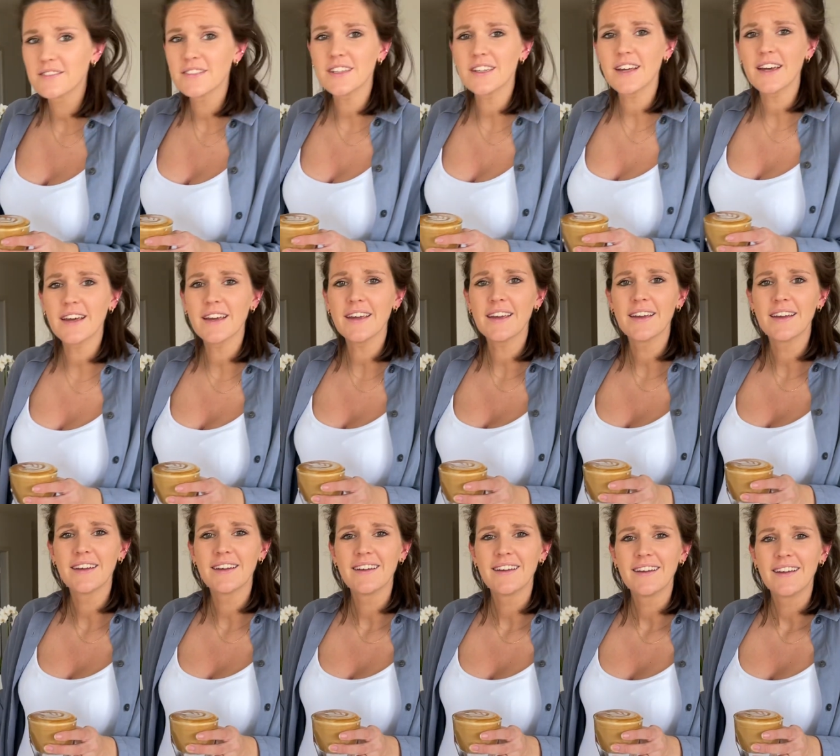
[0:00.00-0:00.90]
did I?
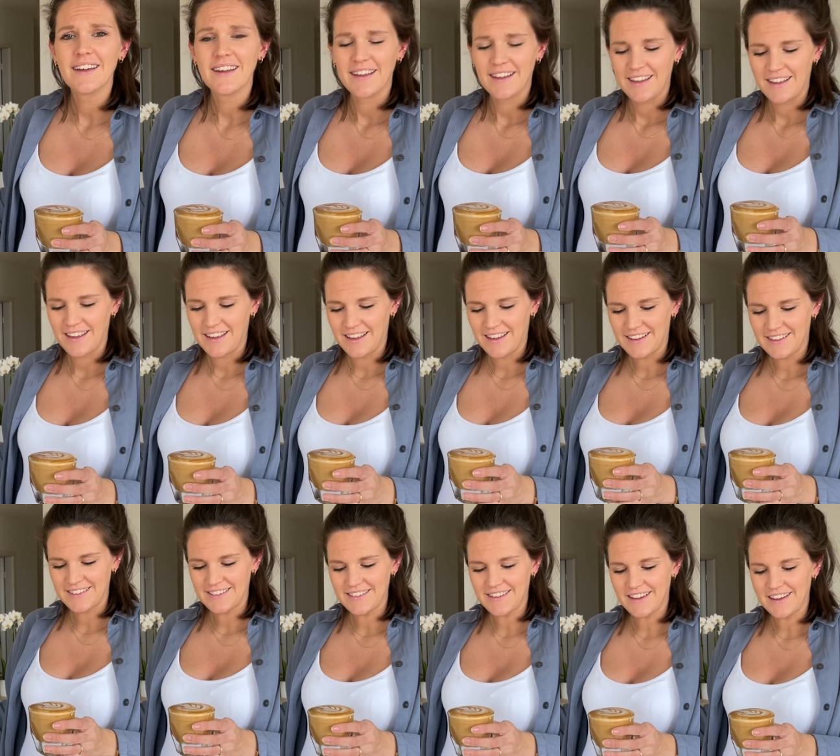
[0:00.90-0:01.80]

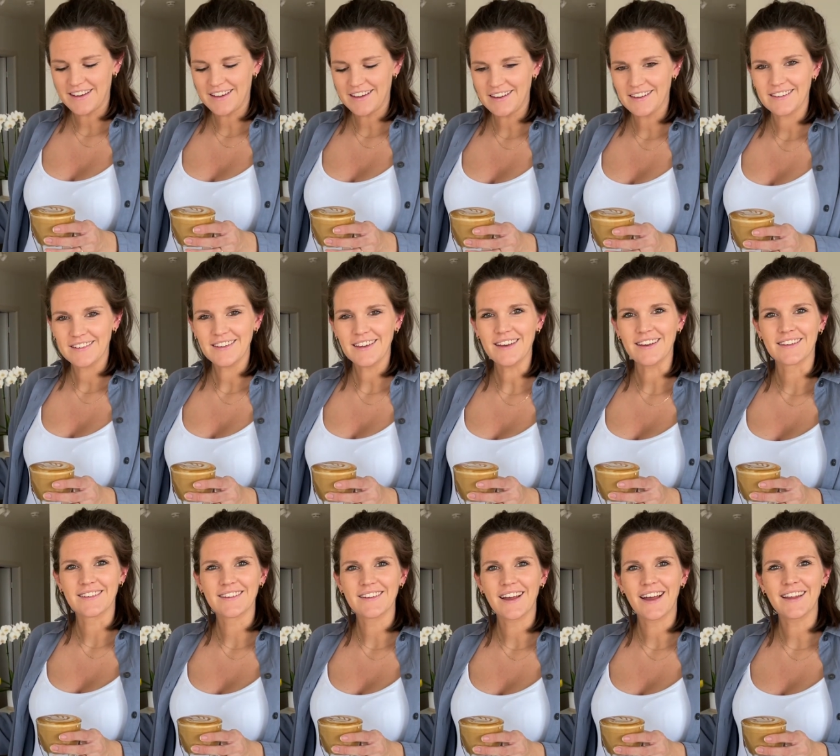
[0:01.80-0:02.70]
And yeah,
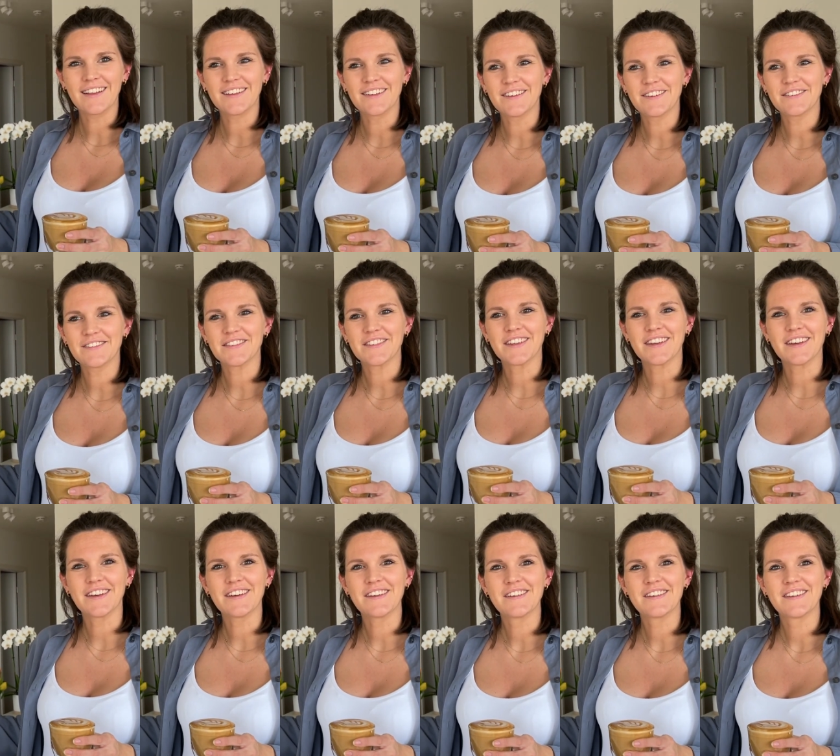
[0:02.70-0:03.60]
I love
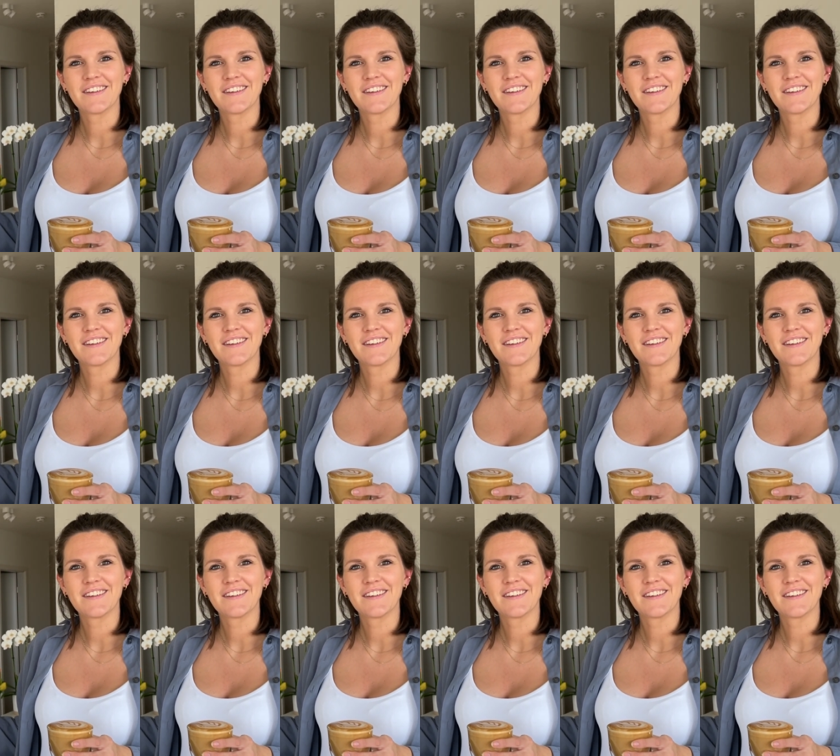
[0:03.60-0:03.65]
the...